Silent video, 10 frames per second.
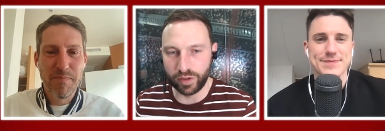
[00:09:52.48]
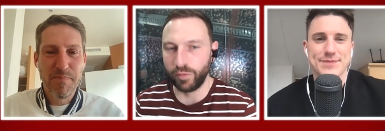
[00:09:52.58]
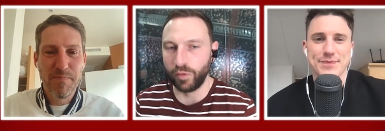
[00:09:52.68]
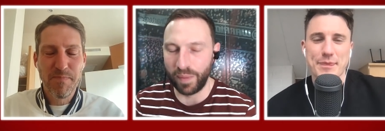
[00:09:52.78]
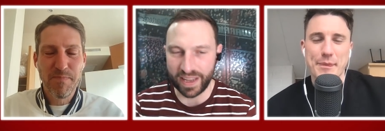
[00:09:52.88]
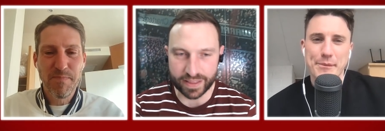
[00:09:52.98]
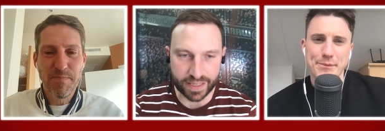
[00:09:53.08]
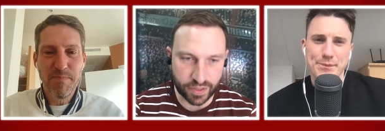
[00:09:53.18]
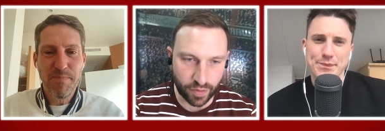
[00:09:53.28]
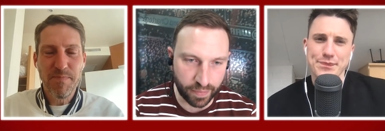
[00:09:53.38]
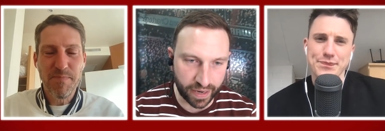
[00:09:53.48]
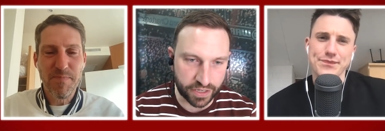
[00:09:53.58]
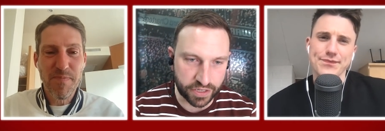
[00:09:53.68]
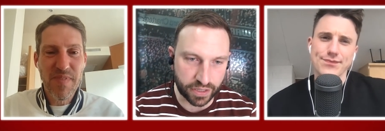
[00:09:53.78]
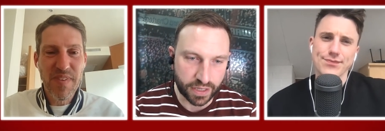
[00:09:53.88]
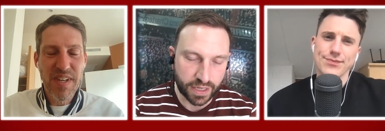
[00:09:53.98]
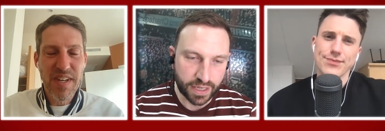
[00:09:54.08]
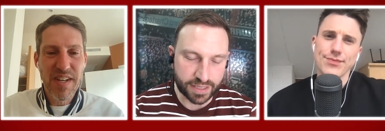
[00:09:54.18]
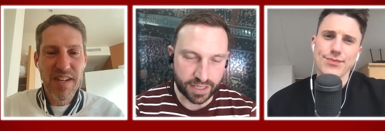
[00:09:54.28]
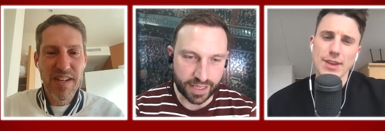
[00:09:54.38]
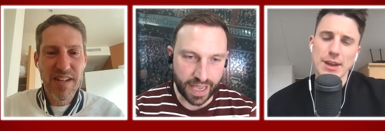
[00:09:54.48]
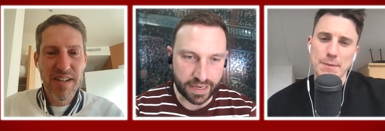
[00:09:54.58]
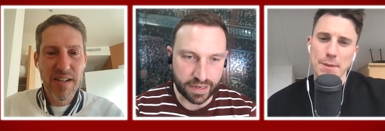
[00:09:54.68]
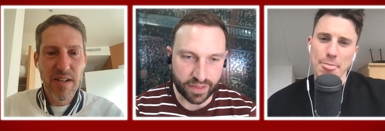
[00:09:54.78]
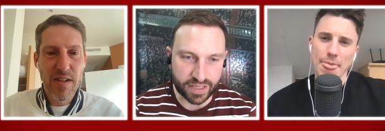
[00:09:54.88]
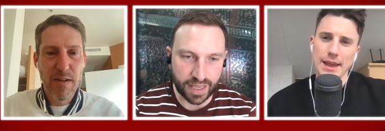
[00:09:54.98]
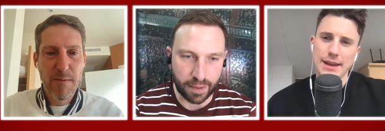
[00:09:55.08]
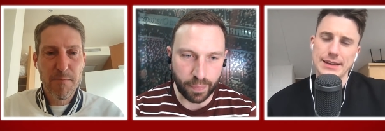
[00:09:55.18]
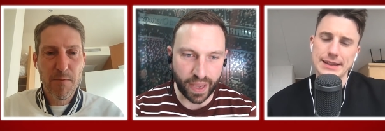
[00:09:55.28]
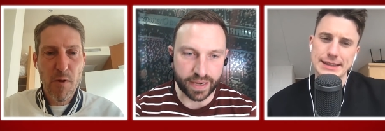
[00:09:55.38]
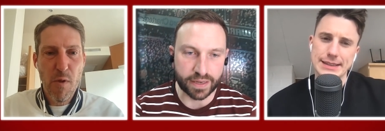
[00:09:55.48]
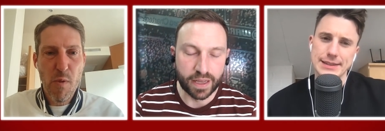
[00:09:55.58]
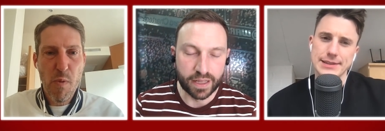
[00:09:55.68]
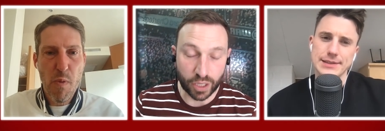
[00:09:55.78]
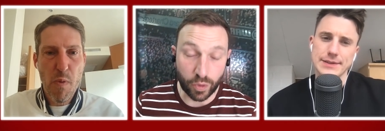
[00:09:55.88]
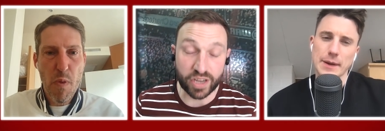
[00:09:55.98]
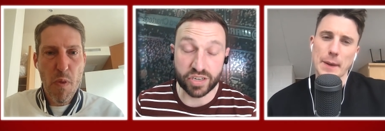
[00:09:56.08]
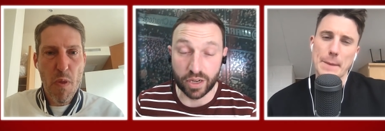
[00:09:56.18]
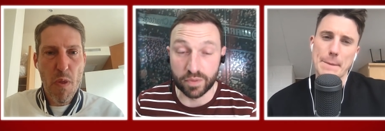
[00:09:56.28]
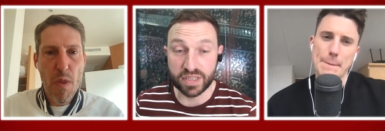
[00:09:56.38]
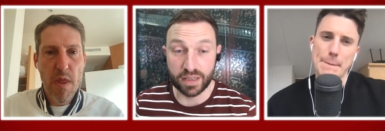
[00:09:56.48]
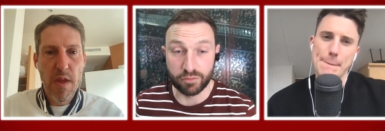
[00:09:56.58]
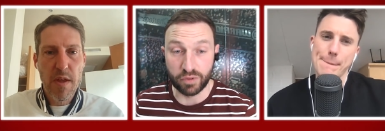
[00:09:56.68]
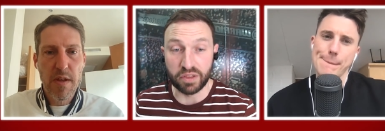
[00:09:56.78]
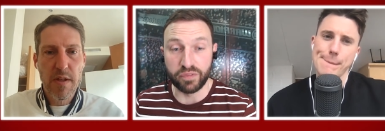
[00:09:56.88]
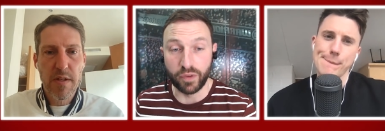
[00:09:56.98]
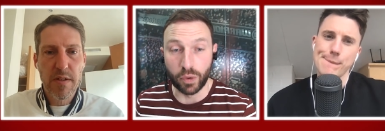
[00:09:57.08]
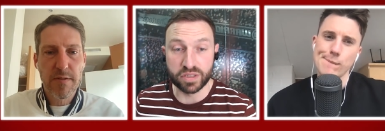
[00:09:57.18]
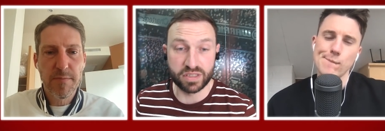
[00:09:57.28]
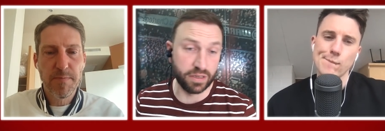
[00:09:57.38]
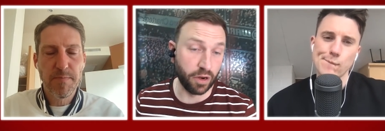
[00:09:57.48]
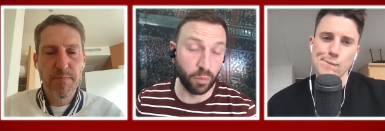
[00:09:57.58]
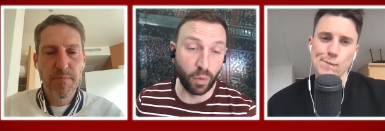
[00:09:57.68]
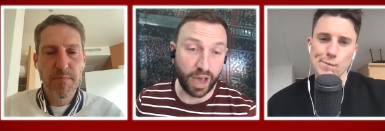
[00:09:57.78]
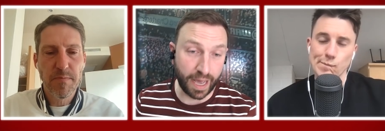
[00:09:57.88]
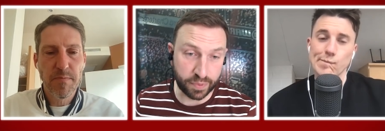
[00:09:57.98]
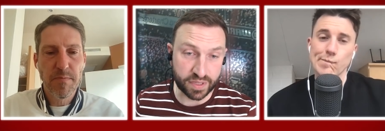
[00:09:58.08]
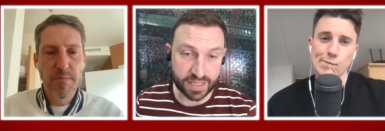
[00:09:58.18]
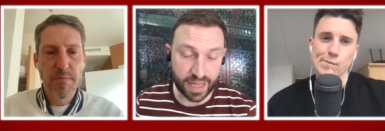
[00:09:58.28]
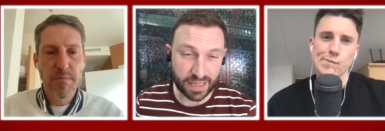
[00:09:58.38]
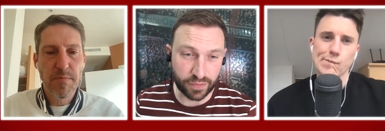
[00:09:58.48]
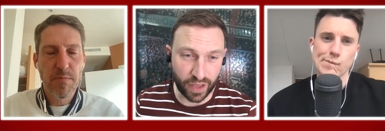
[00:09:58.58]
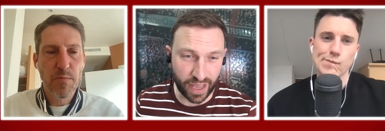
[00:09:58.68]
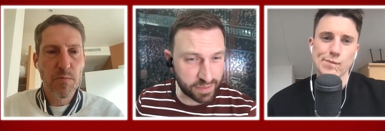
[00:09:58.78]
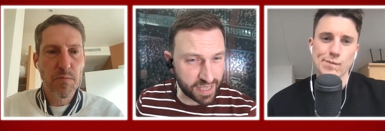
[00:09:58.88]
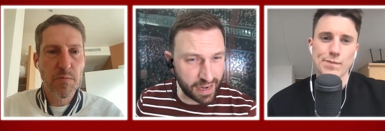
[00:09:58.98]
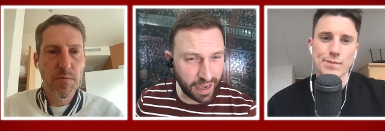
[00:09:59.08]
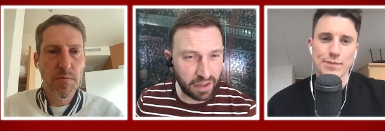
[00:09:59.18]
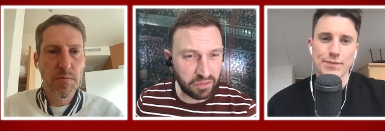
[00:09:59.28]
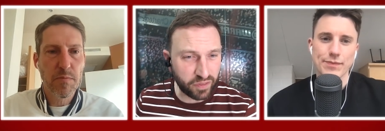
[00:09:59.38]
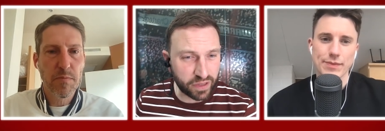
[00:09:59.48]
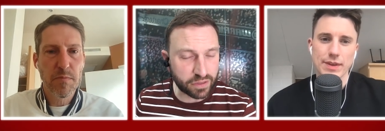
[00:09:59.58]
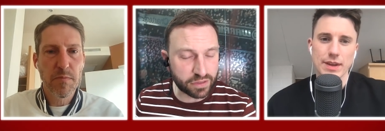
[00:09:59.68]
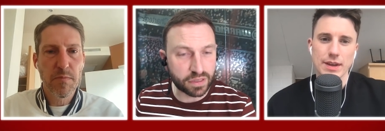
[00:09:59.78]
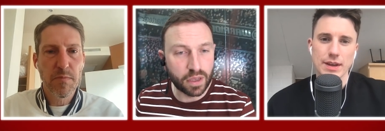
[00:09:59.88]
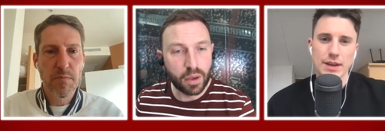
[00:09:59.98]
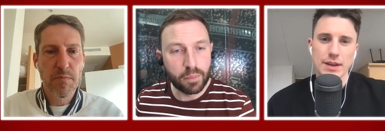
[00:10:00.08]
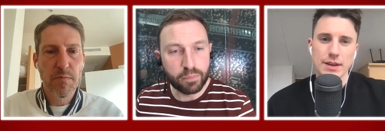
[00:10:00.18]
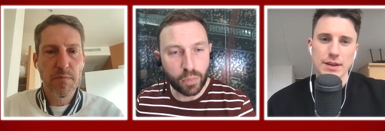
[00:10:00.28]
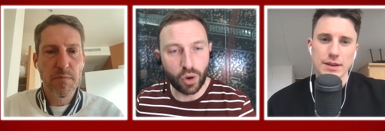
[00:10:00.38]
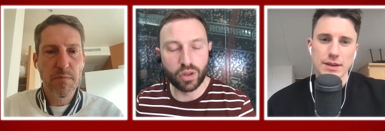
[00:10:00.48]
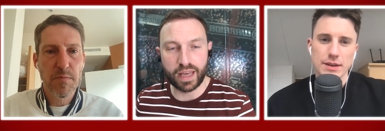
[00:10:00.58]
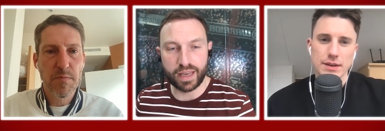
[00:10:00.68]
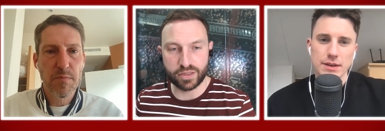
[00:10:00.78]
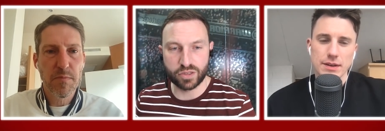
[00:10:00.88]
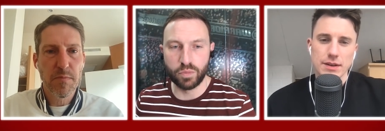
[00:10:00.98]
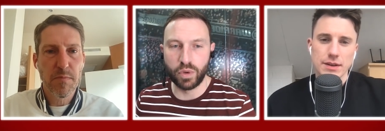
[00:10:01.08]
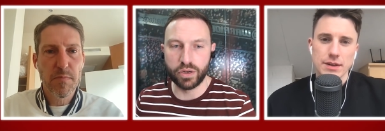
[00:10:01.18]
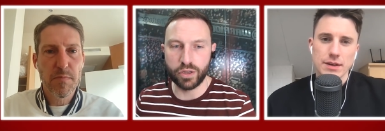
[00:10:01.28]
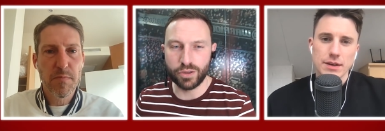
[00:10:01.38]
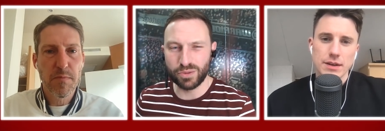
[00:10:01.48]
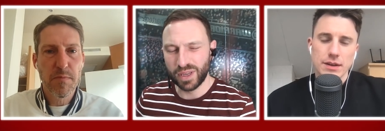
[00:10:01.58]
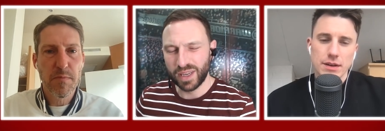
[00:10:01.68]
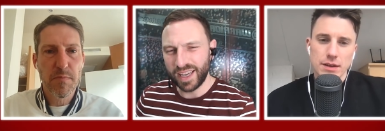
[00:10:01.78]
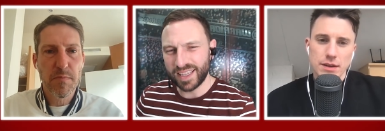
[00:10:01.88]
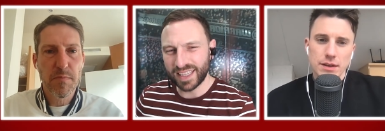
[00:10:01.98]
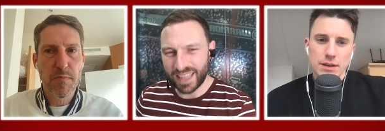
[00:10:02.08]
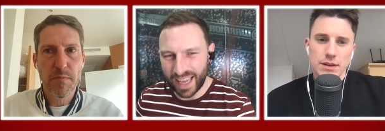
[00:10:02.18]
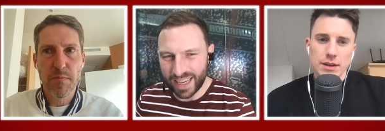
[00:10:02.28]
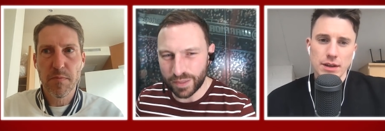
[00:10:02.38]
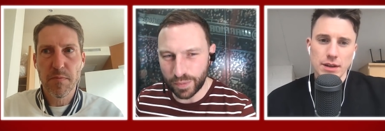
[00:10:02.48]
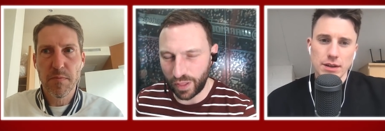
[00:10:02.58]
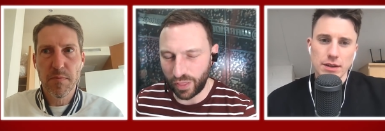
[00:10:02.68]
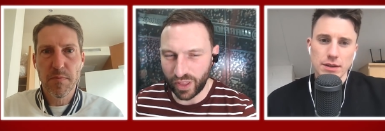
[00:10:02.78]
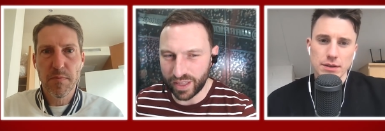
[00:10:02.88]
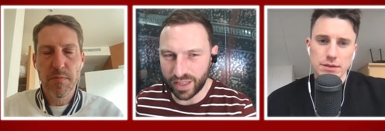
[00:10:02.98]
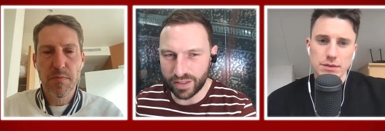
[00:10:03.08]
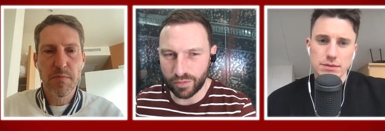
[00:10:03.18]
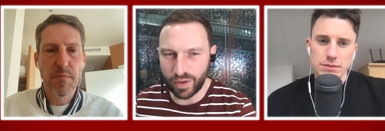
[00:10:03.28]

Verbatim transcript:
Speaker 1: he'll remain the interim manager until the end of this campaign. The question, obviously, refocusing on what happens next for him. Ten Hag feels more like someone who is aligned with the thinking that